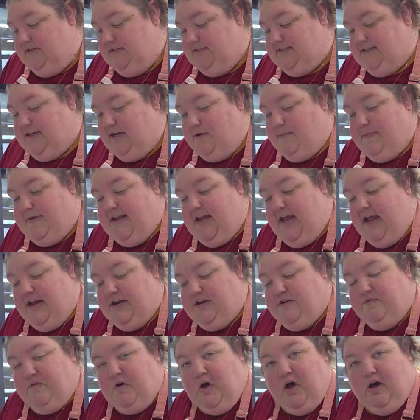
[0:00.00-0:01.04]
It's gonna be
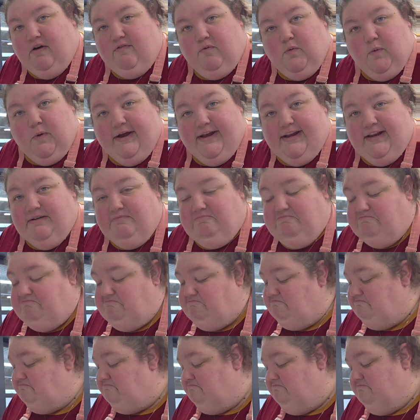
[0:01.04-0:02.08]
kind of off-white.
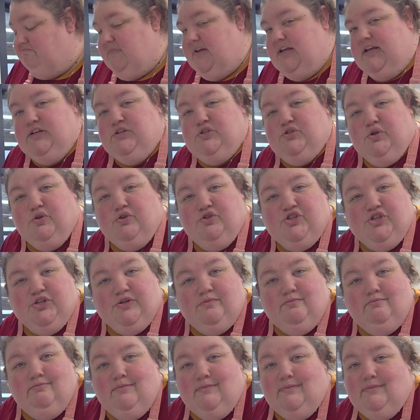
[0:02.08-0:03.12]
Told you,
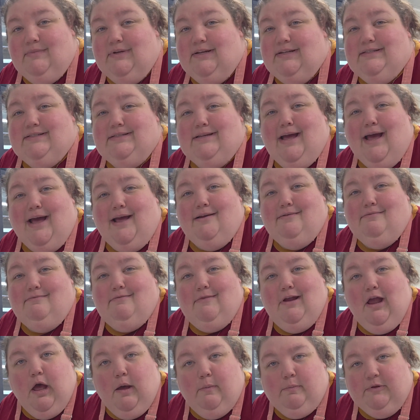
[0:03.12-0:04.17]
it's not
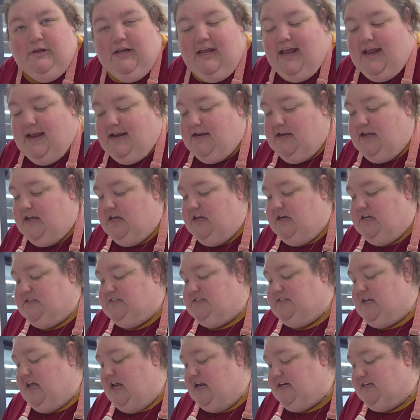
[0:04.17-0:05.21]
complicated,
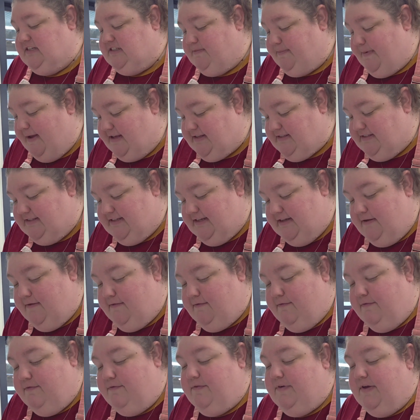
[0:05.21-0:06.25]
it's not expensive,